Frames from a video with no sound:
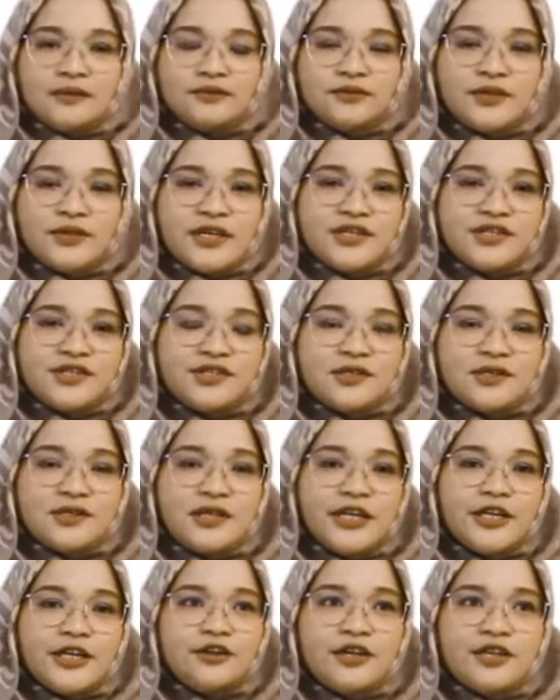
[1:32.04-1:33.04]

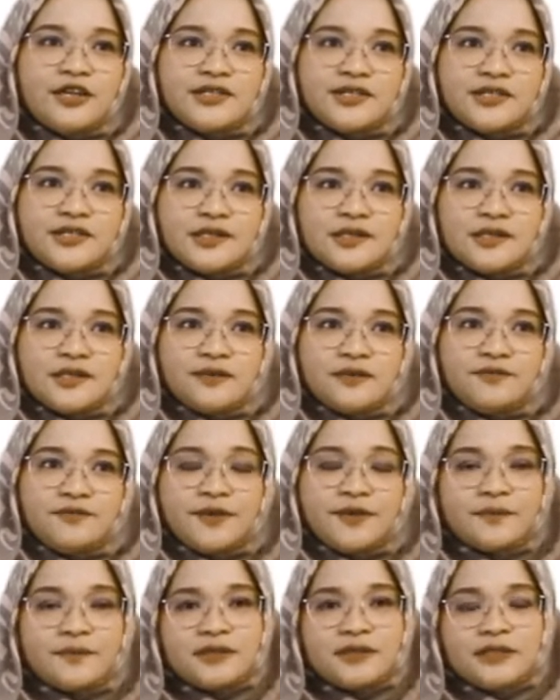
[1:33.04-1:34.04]
Traditional Indonesian
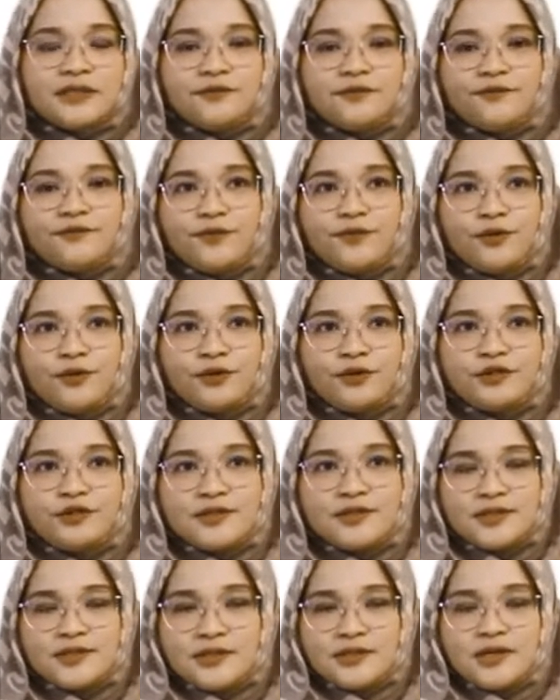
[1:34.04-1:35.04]
fermented
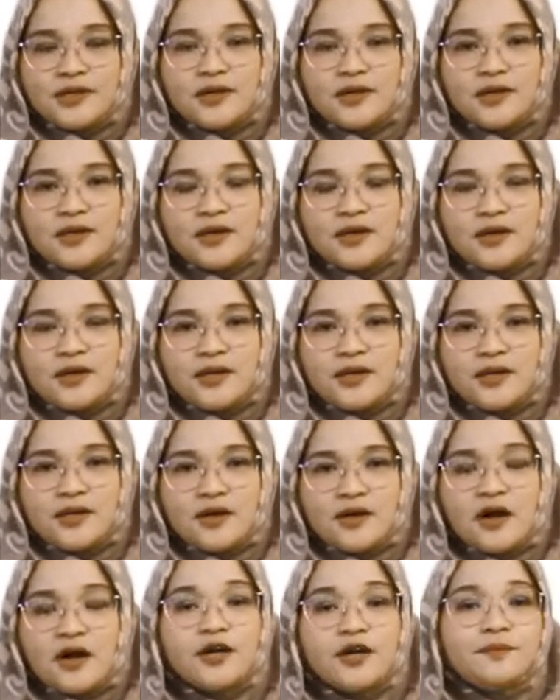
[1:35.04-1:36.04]
foods
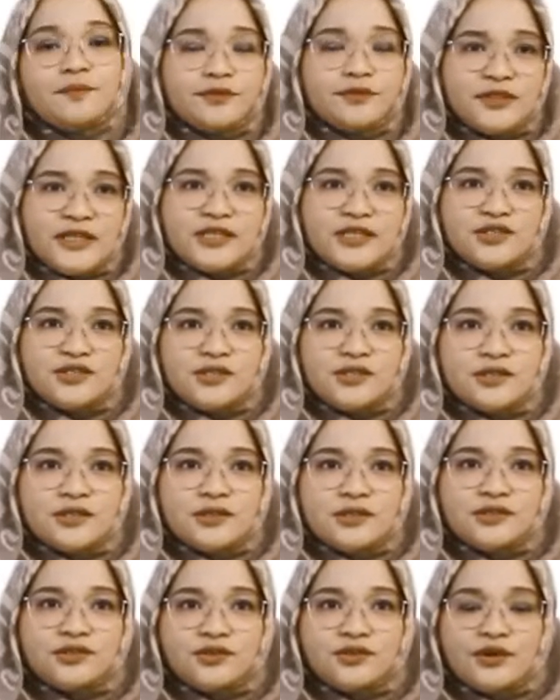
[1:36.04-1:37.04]
are
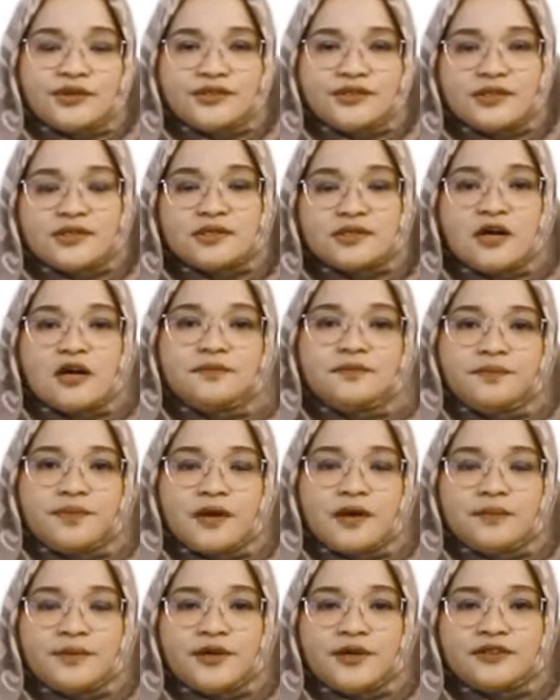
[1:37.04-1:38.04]
potential sources of
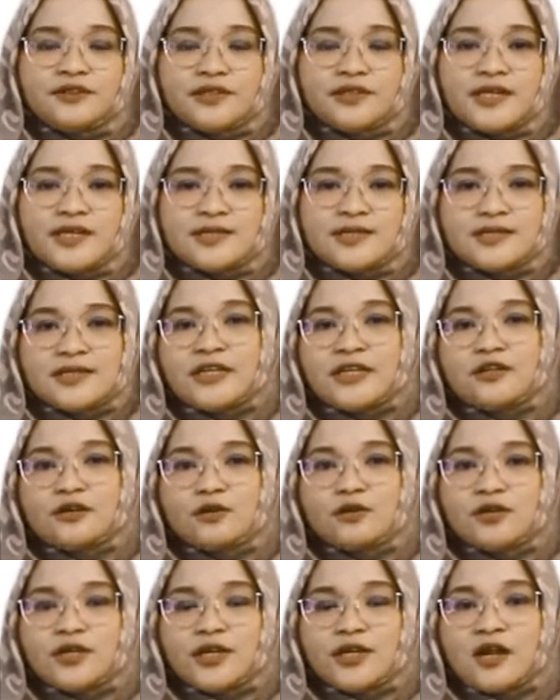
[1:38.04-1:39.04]
probiotics,
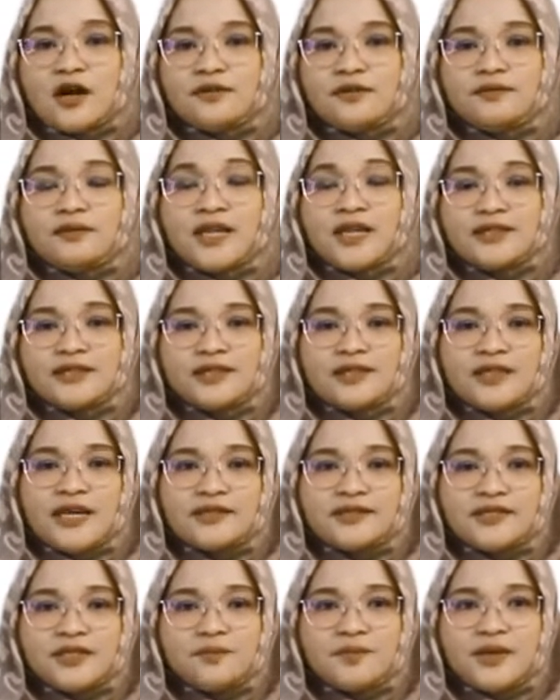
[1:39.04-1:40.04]
including of lactic
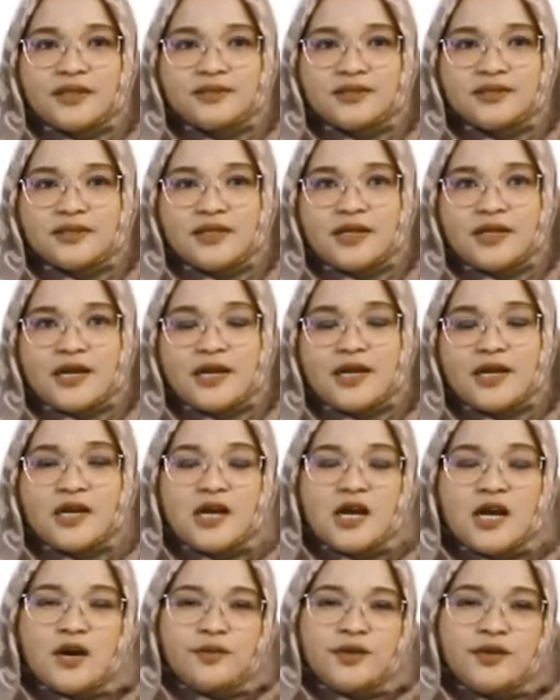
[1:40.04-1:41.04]
acid bacteria.
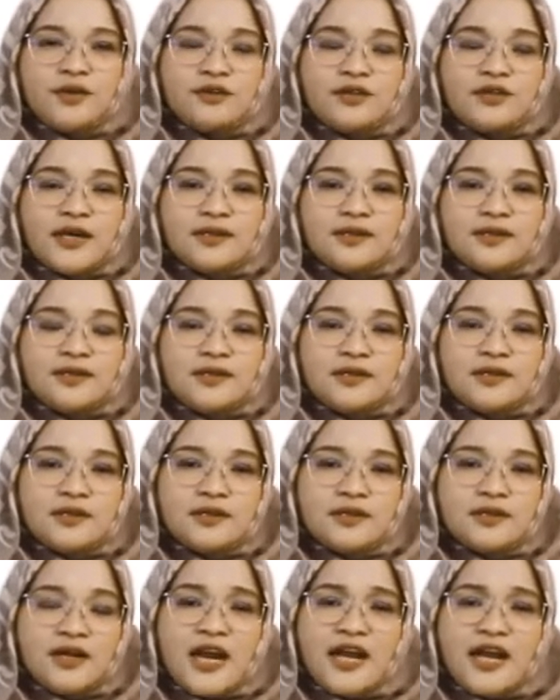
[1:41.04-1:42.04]
We know that
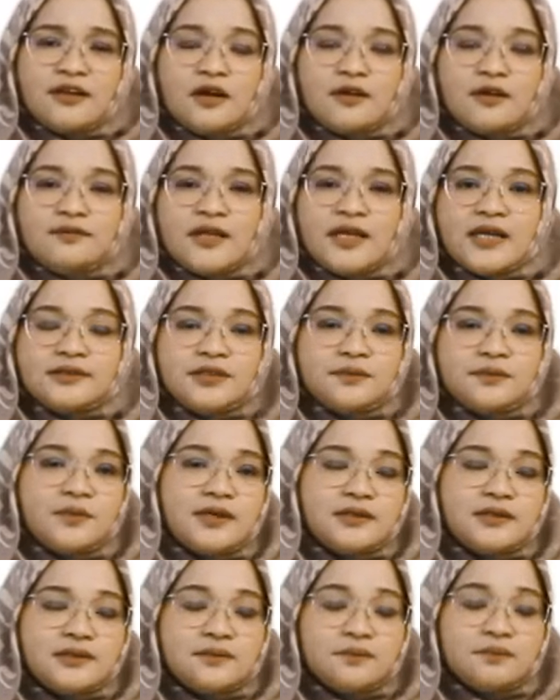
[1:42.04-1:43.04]
the kind of
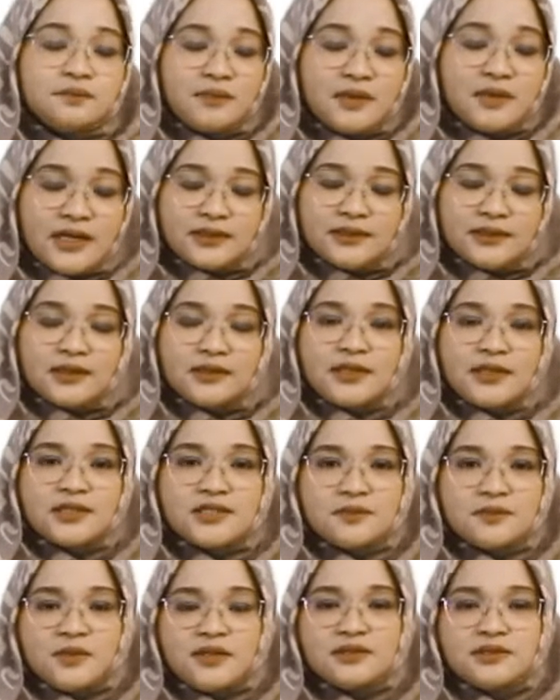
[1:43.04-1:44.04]
lactic
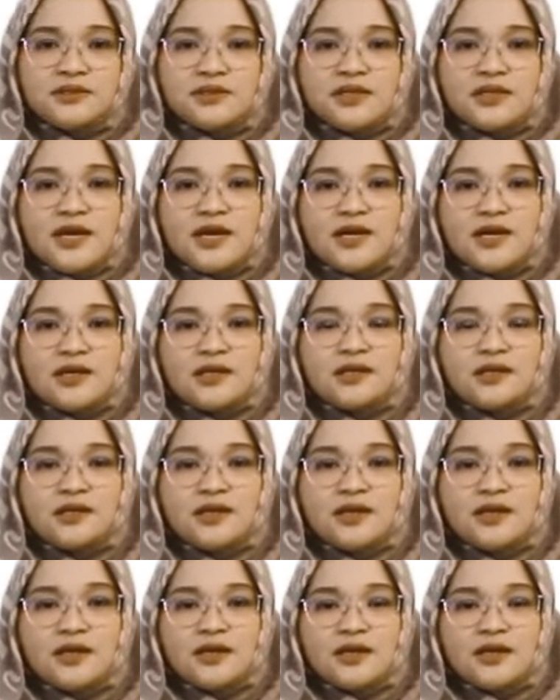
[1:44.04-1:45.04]
acid bacteria
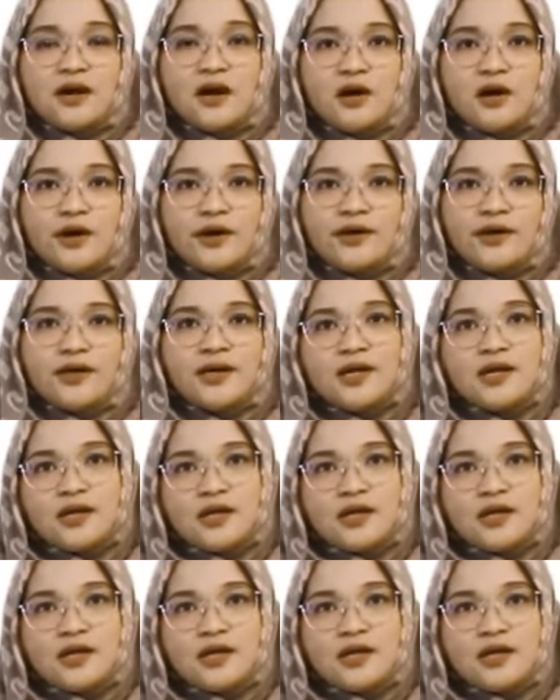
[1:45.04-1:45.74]
are